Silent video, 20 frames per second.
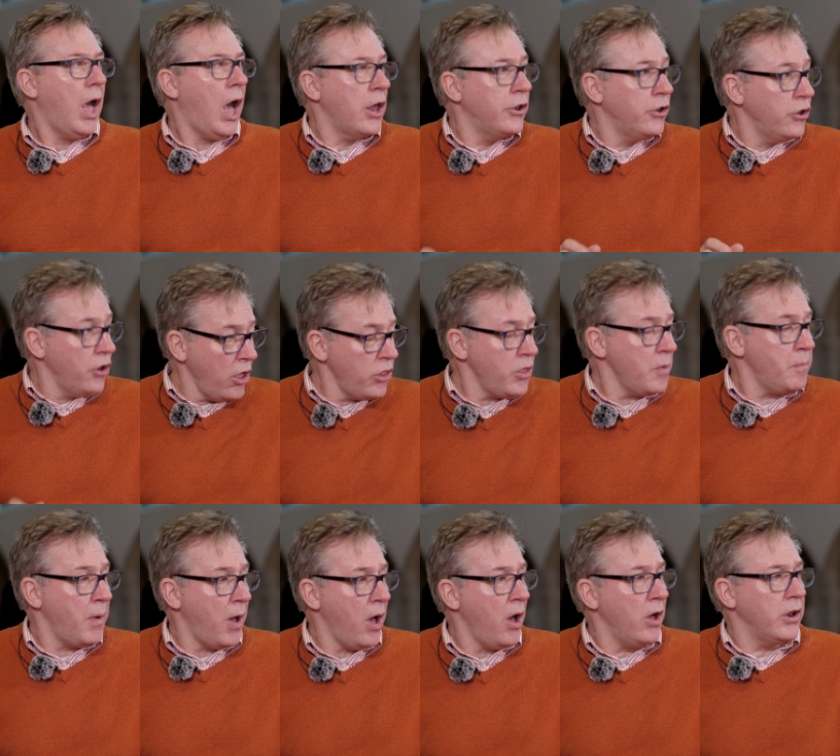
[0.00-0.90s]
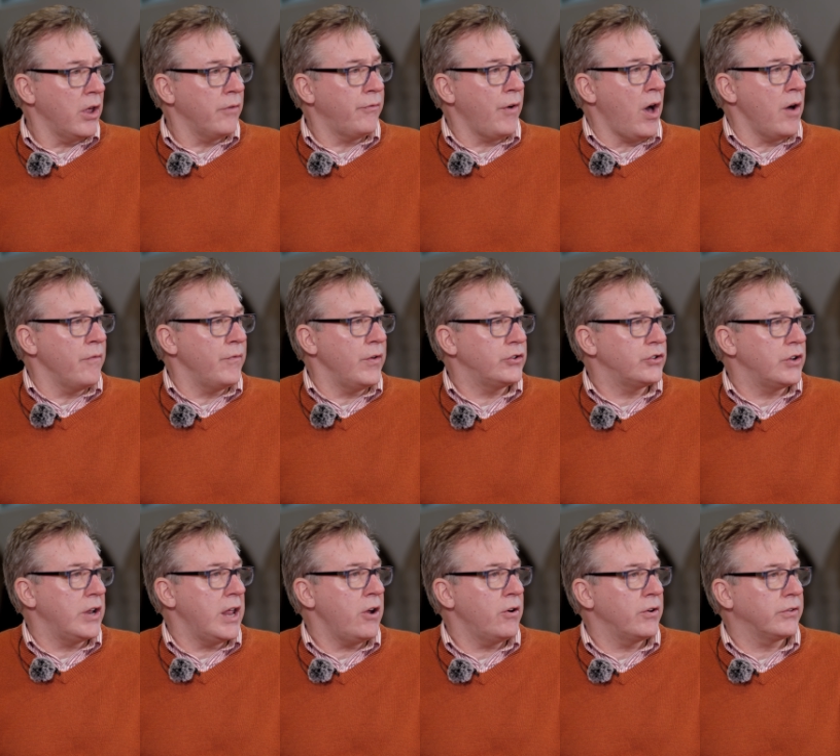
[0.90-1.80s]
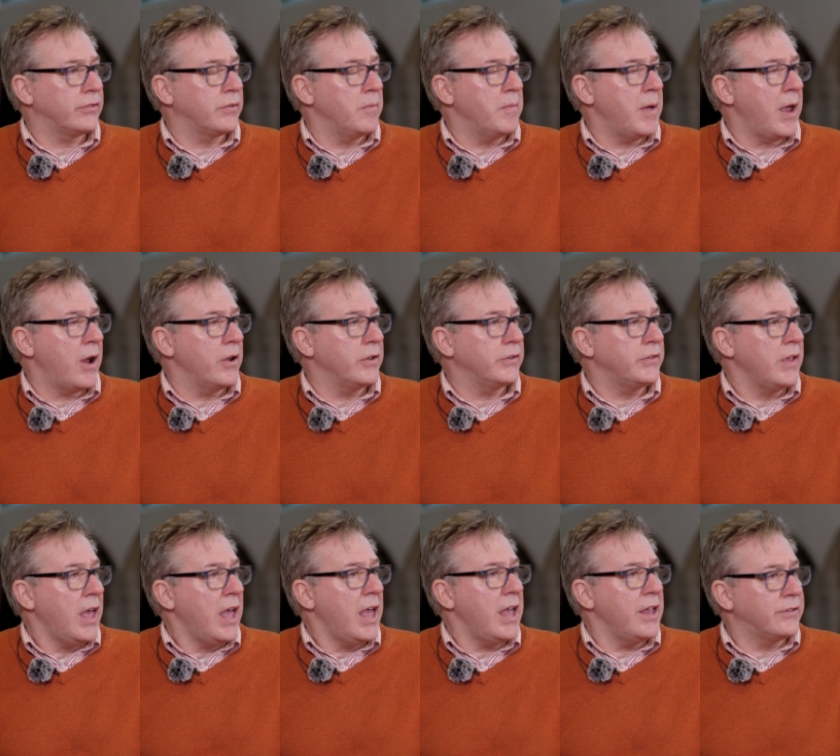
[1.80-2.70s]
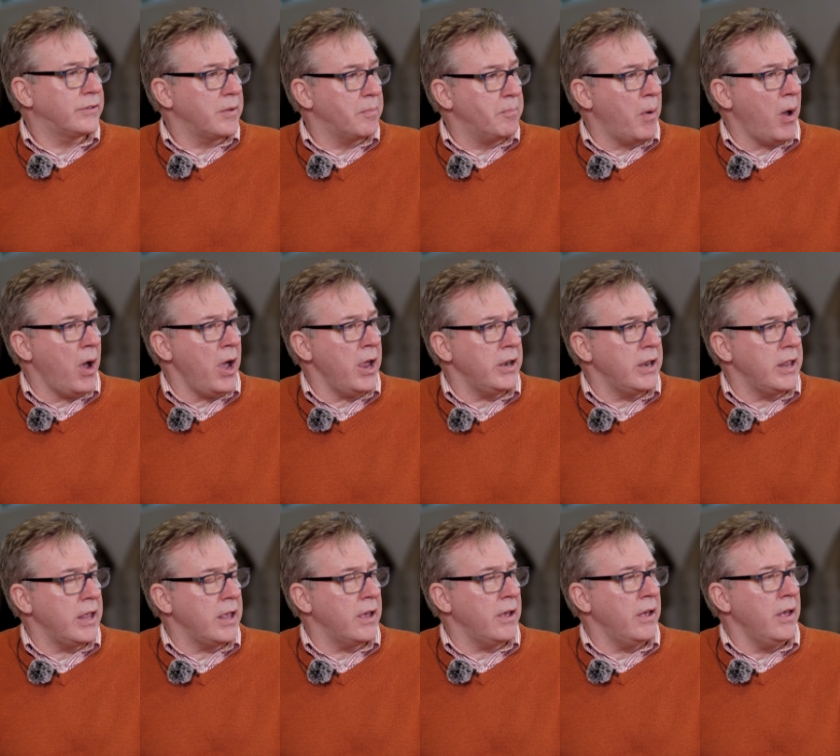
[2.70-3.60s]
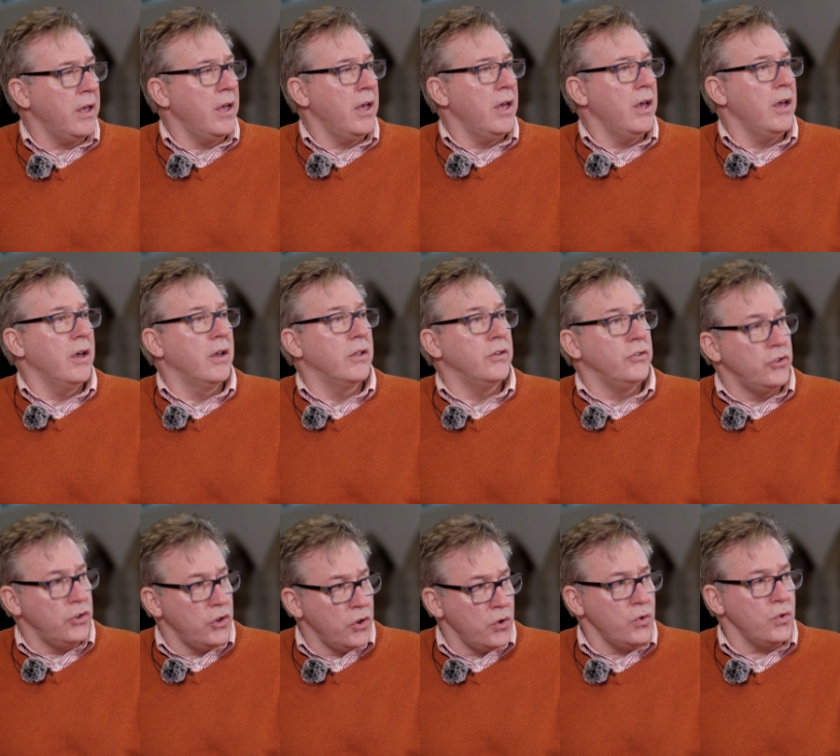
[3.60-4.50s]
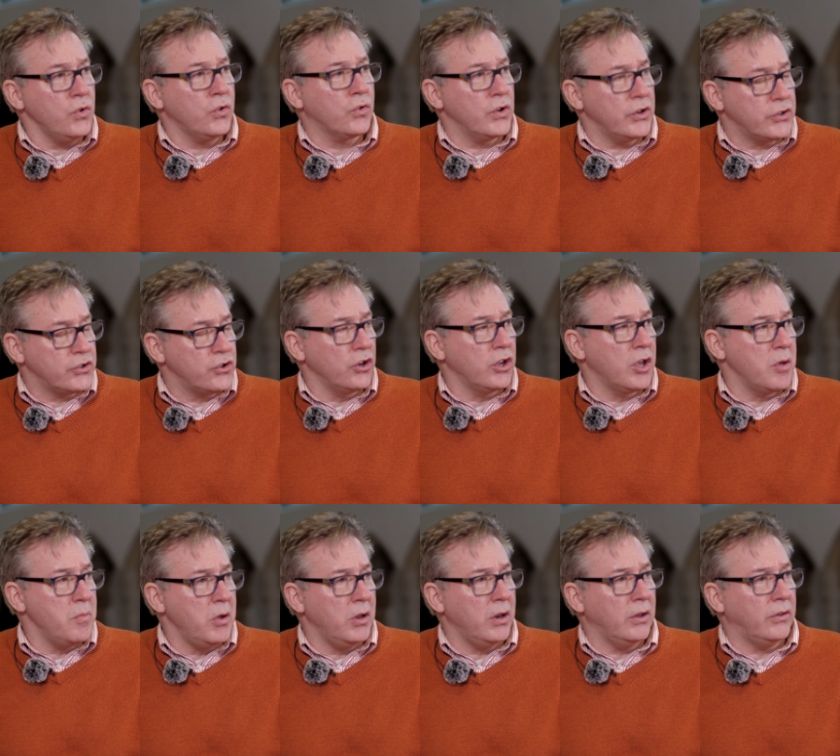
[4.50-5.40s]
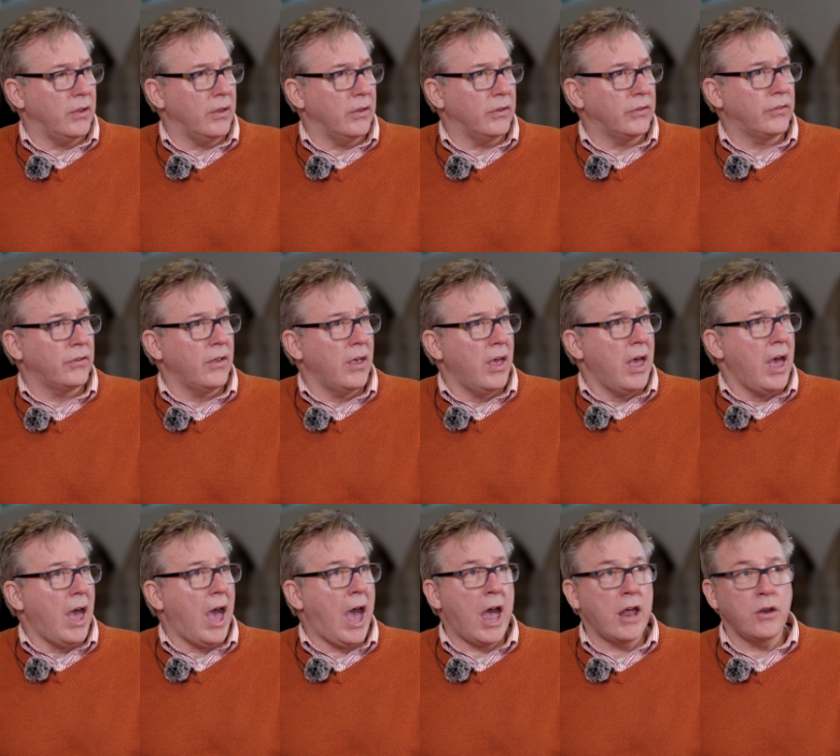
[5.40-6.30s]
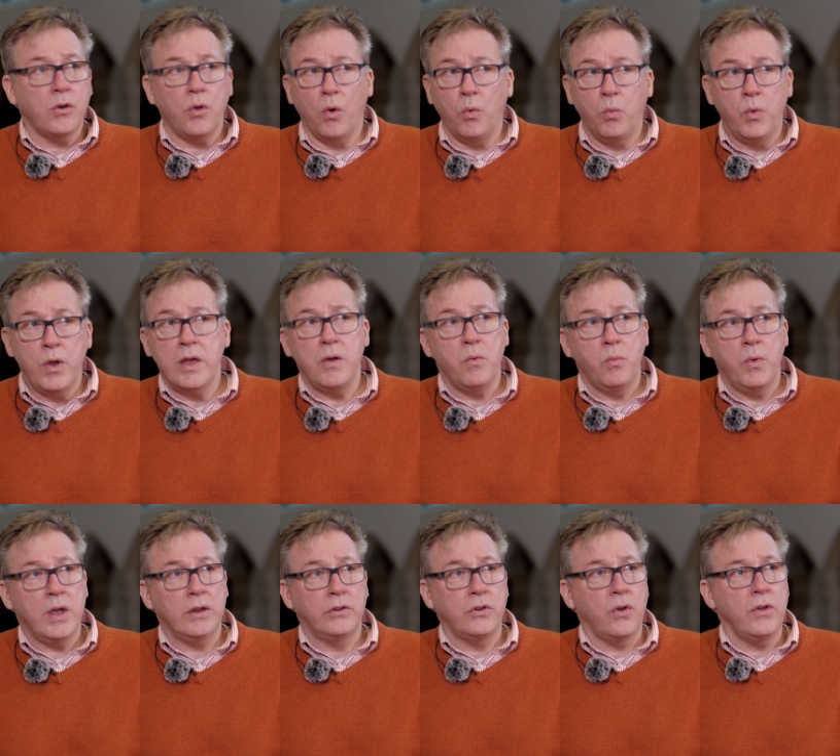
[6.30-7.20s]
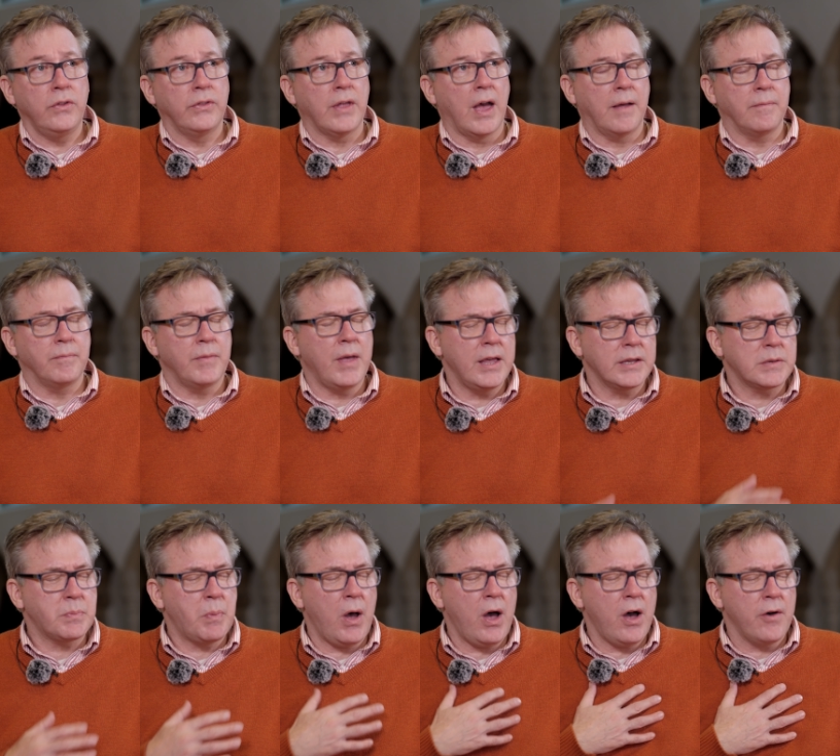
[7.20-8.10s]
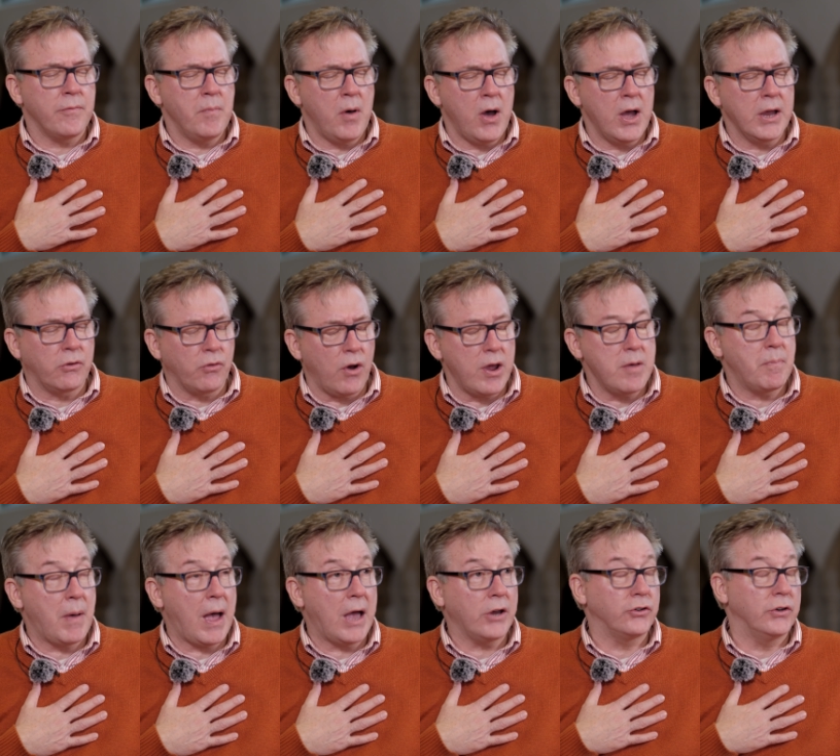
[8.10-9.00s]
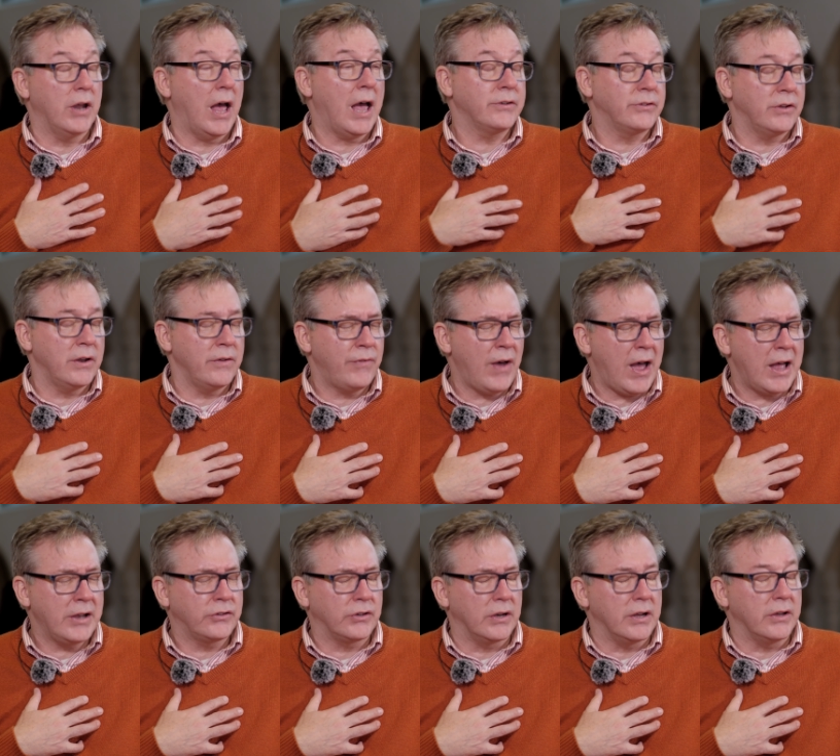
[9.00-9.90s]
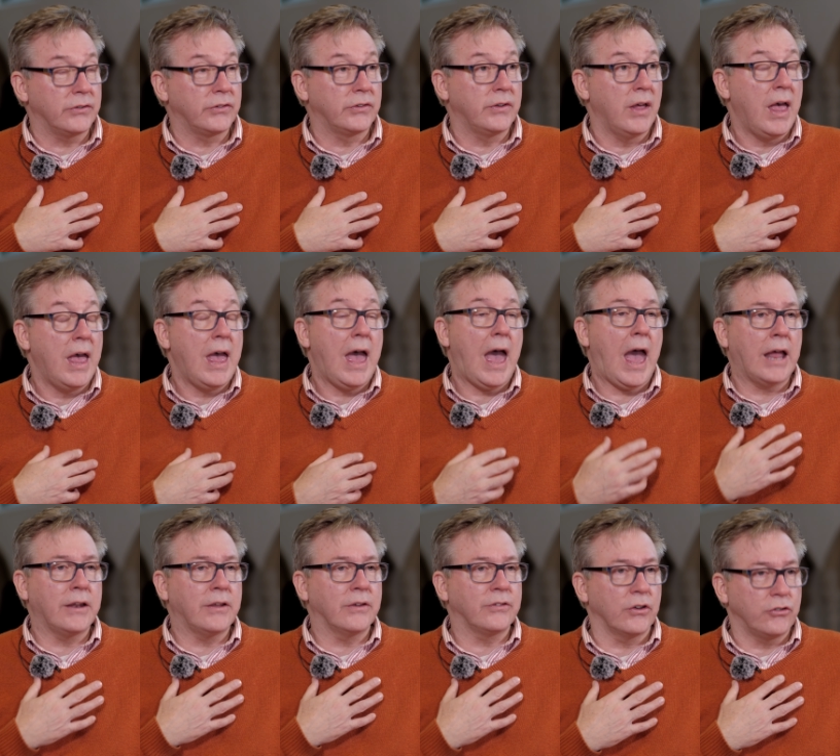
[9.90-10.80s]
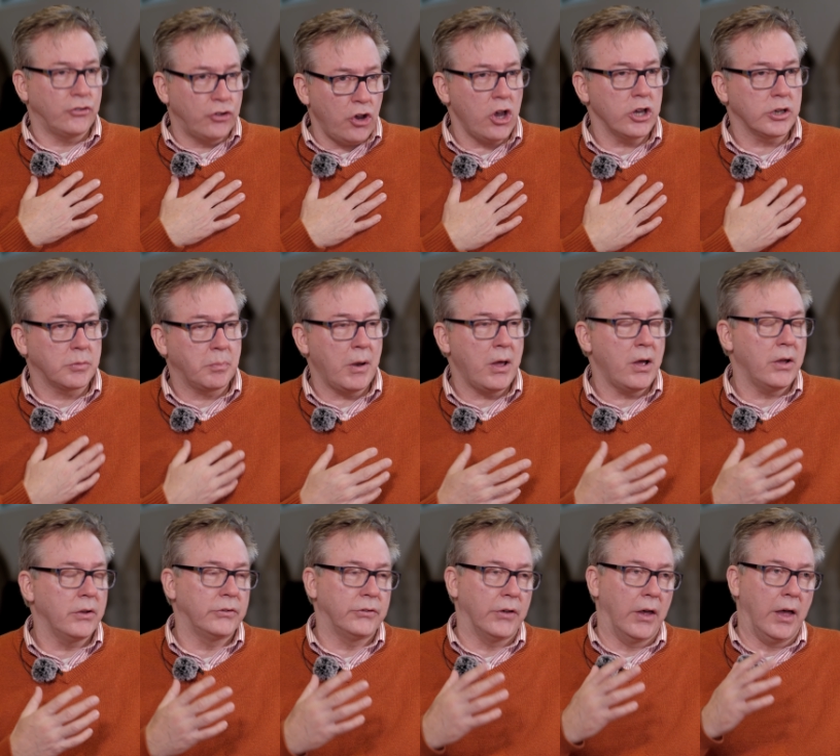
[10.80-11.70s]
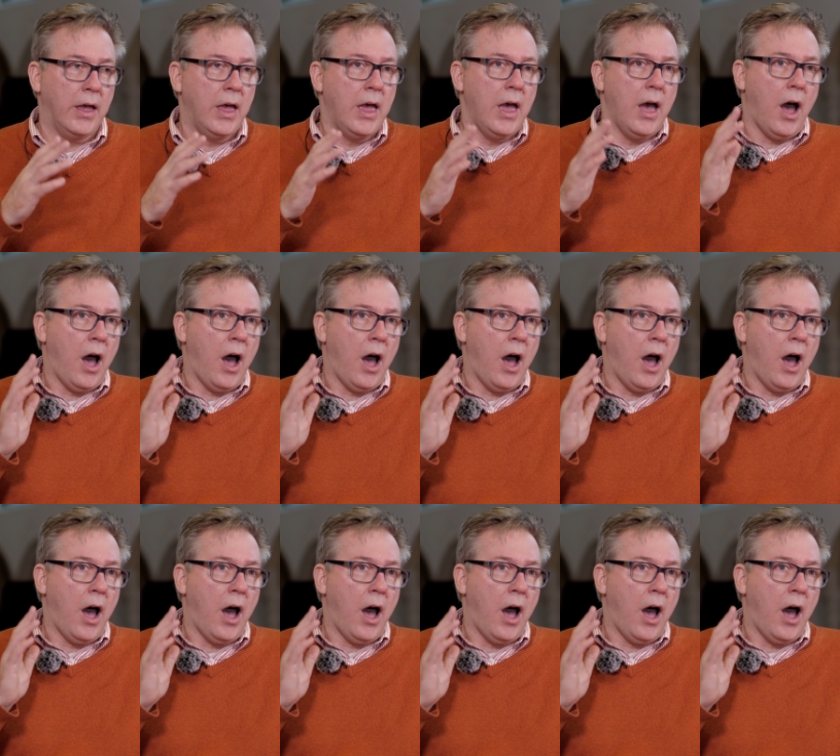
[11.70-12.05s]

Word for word: Another part of our vision here at St. Mary's is to pioneer new Christian communities. And we, we, are doing that. It's part of my great passion as an evangelist and as a church planter.